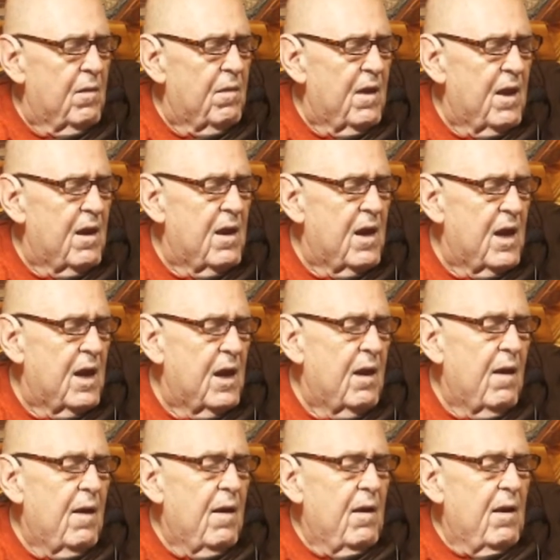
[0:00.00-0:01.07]
thinking
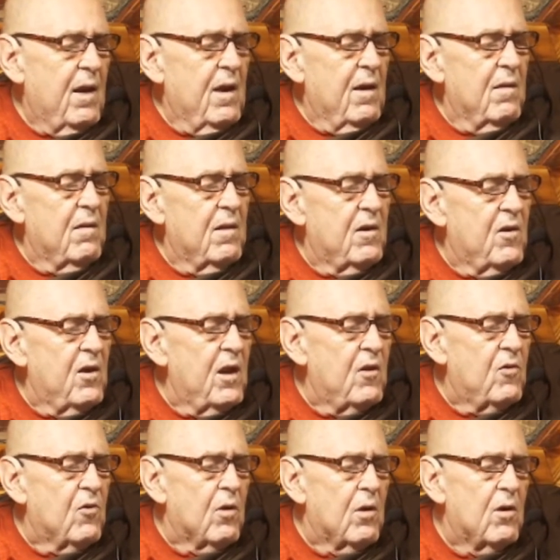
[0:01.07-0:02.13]
the
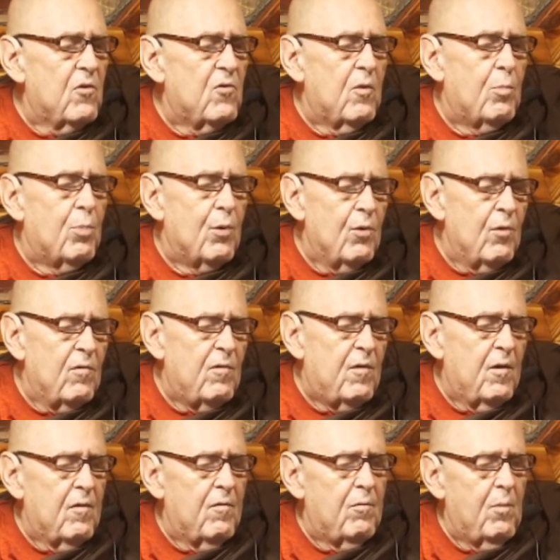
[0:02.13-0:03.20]
teacher has approved
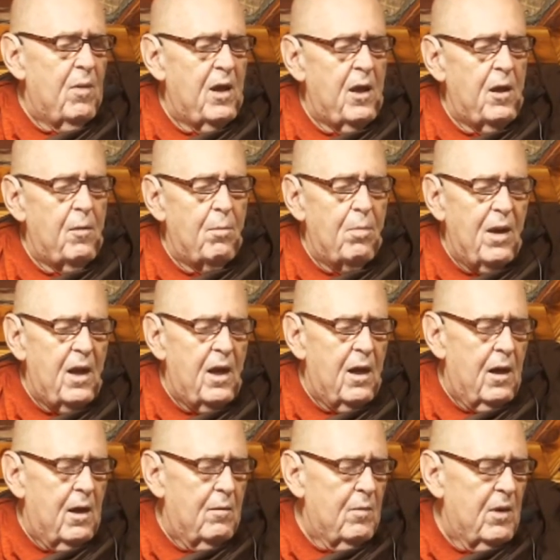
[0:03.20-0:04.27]
of me, paid
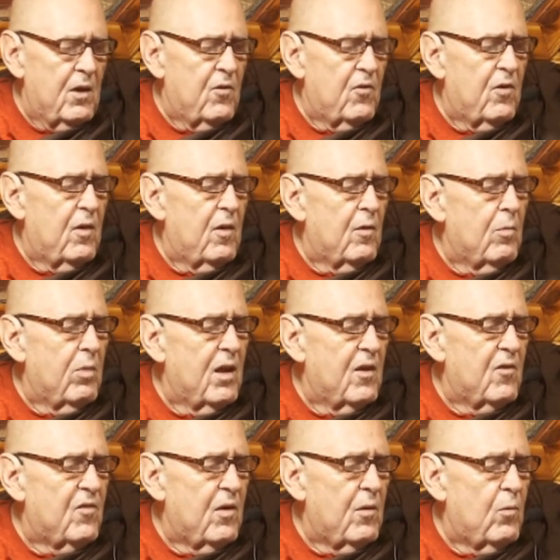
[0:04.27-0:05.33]
homage to the
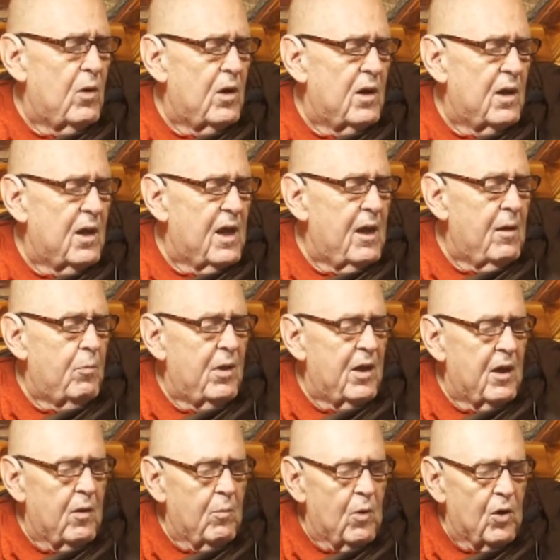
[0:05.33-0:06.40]
Blessed One,
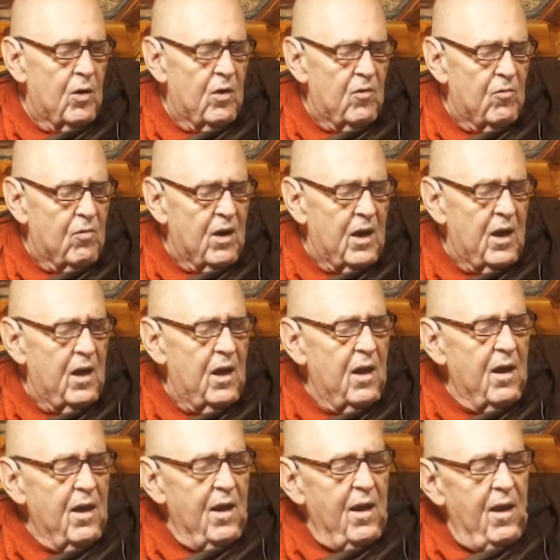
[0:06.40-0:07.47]
keeping him on his right.
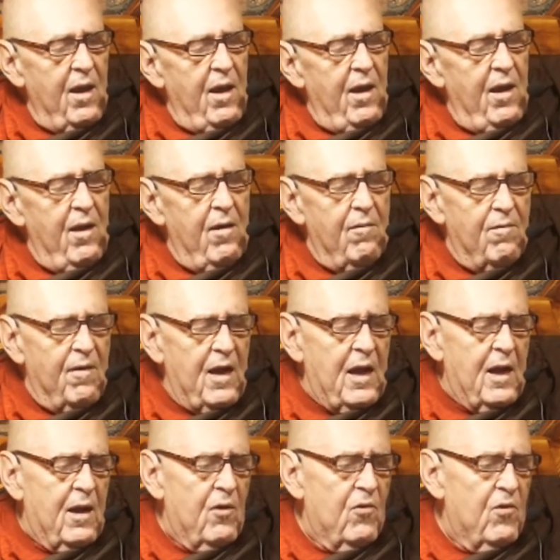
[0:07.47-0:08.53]
He
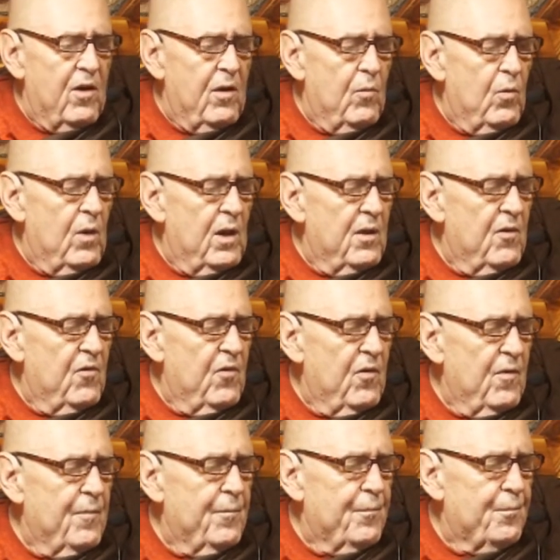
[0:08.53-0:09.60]
vanished at once.